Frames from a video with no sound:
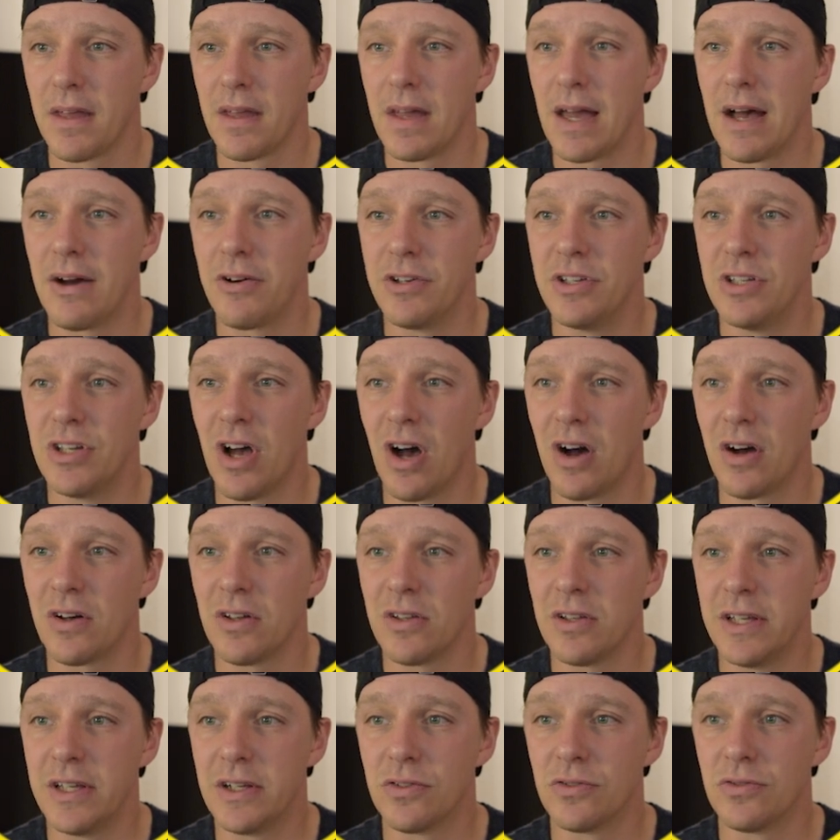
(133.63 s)
our
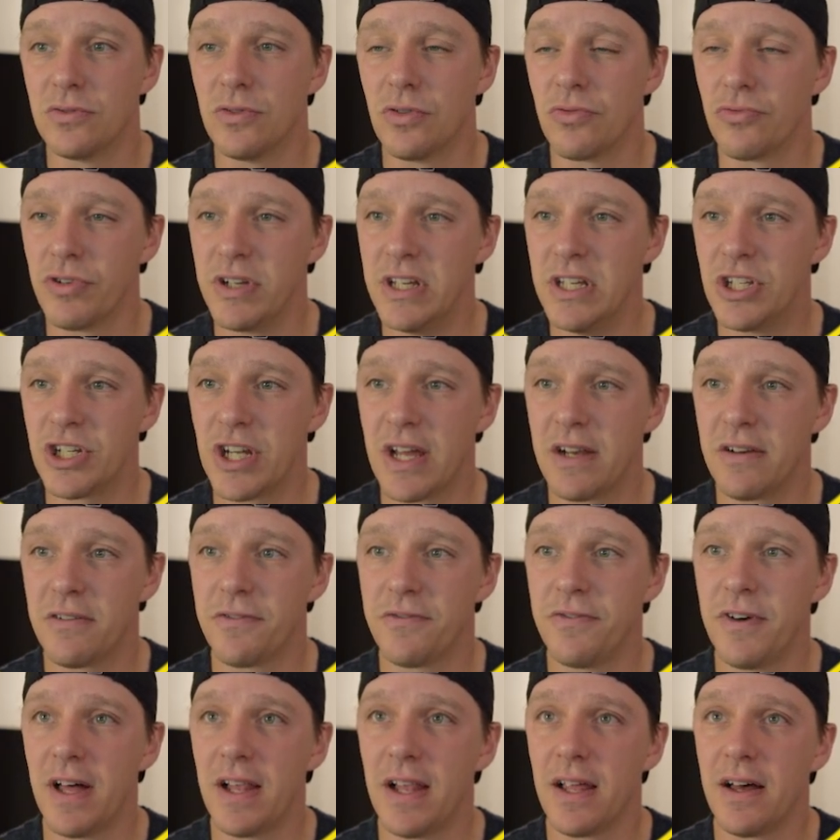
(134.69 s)
young little regen
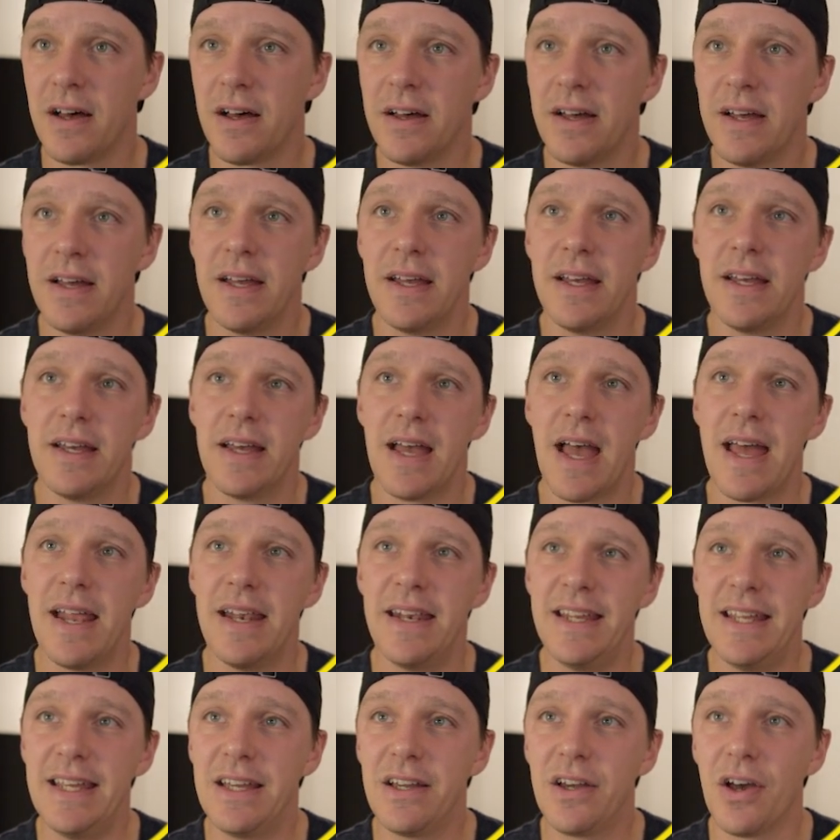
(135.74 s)
fella,
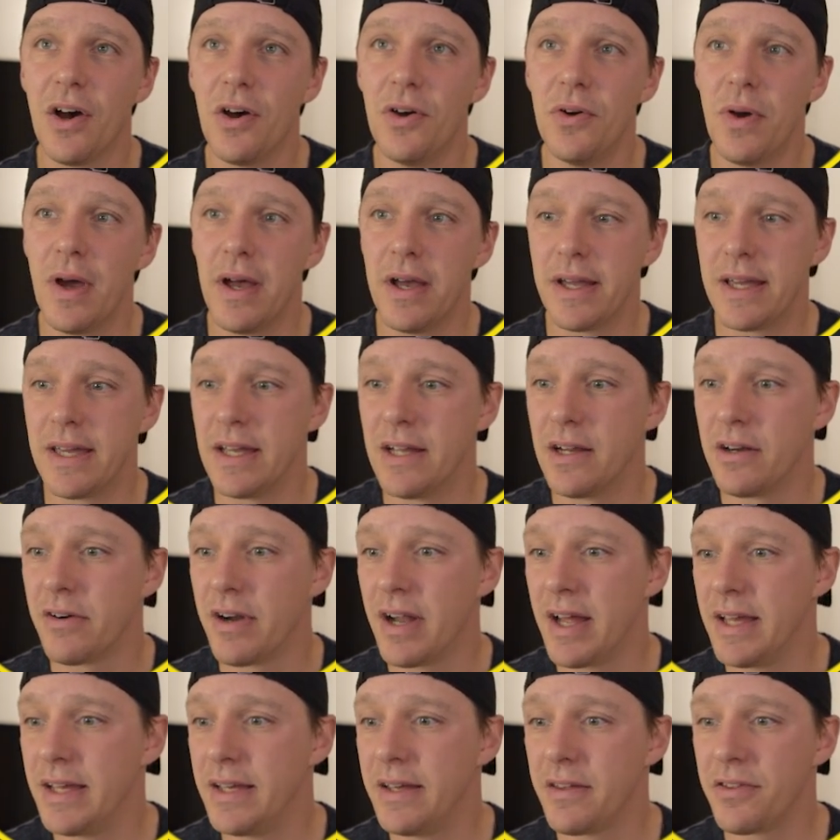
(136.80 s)
Nico
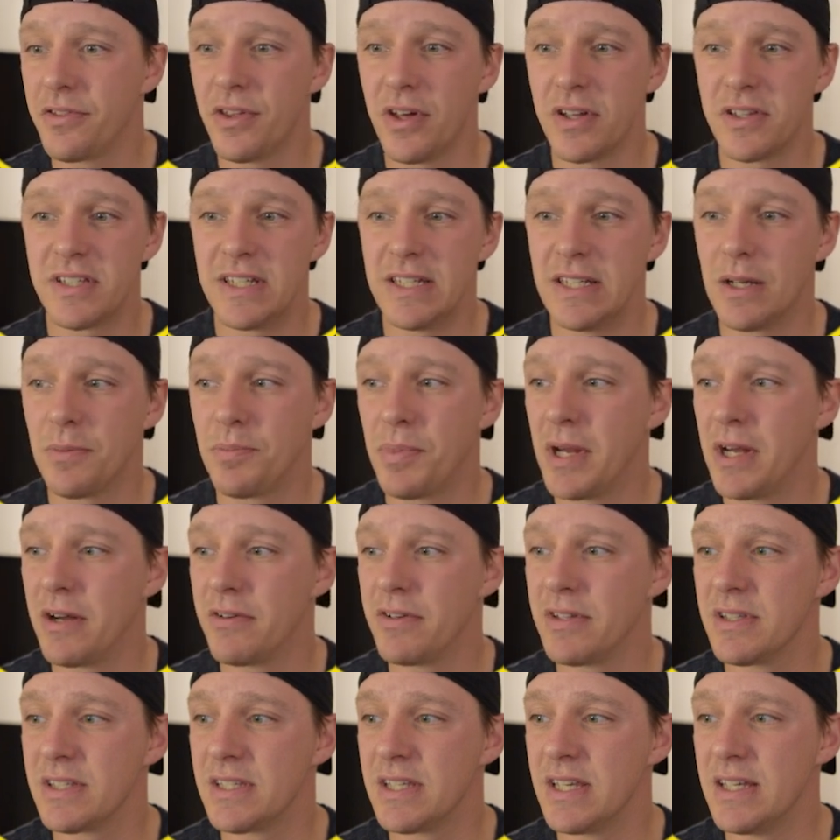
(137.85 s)
Aguirre, 13
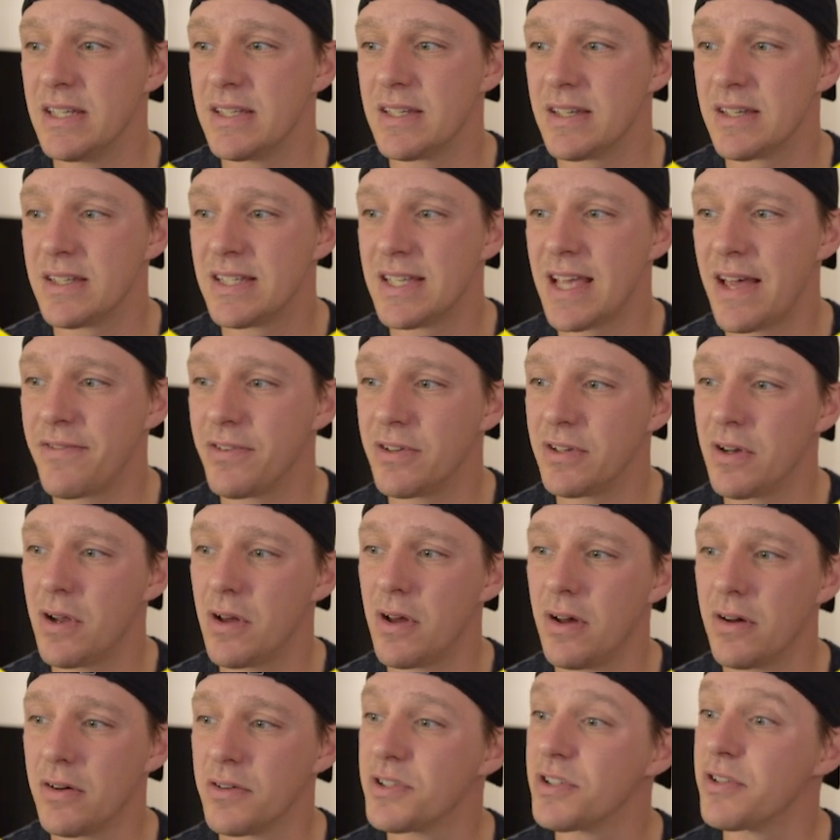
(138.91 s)
appearances,
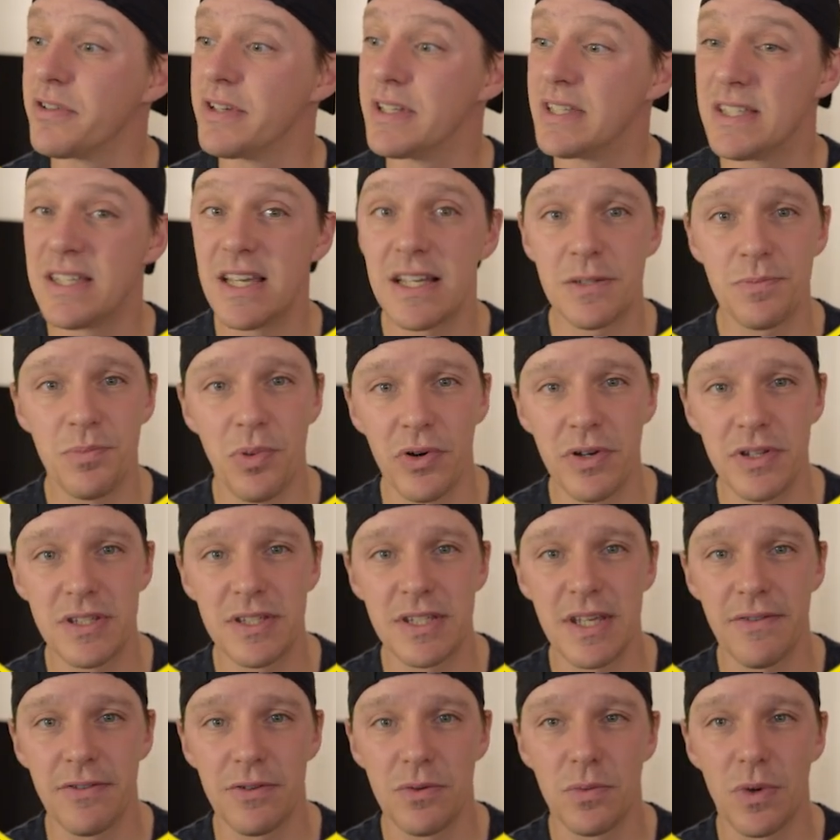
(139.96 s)

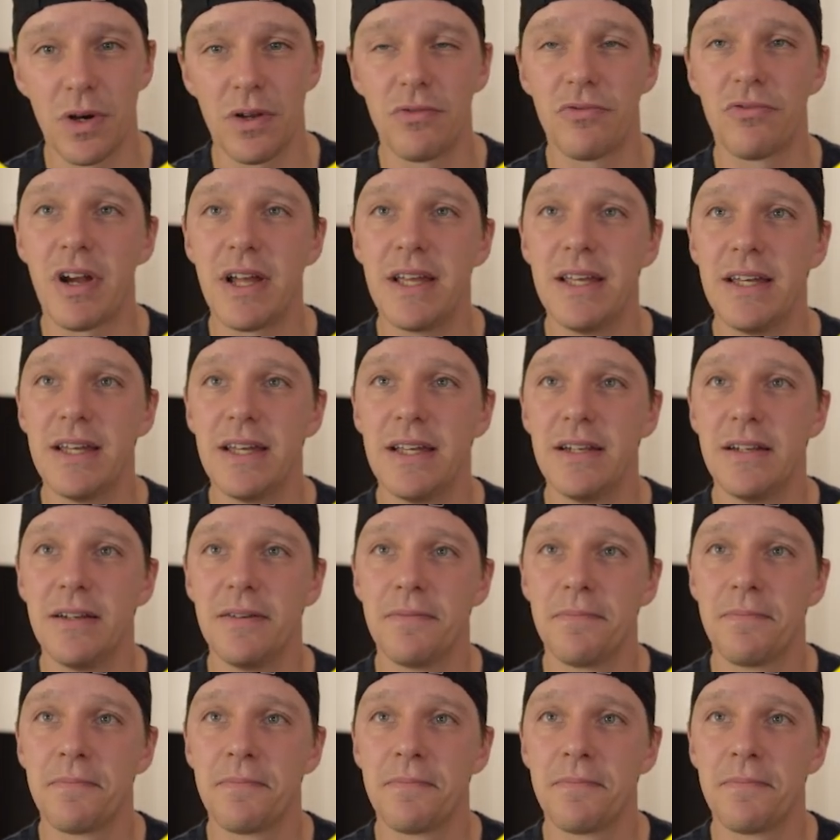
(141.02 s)
6.71 rating.